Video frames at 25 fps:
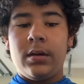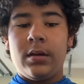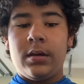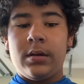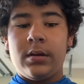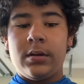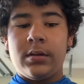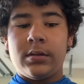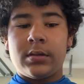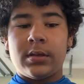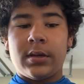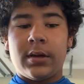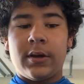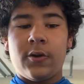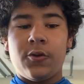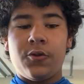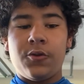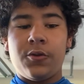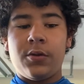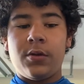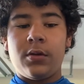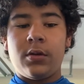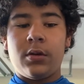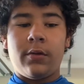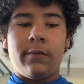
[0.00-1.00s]
So
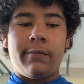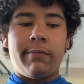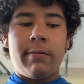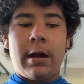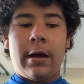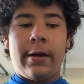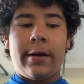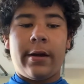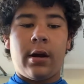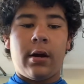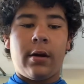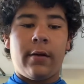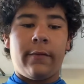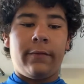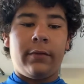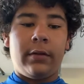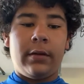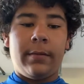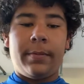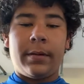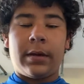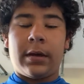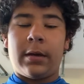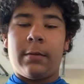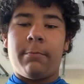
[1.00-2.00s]
you've probably heard of
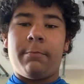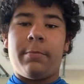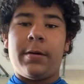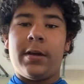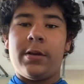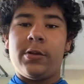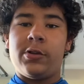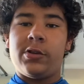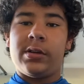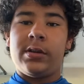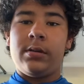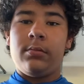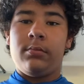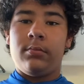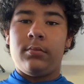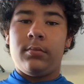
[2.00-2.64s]
flipping and pitching.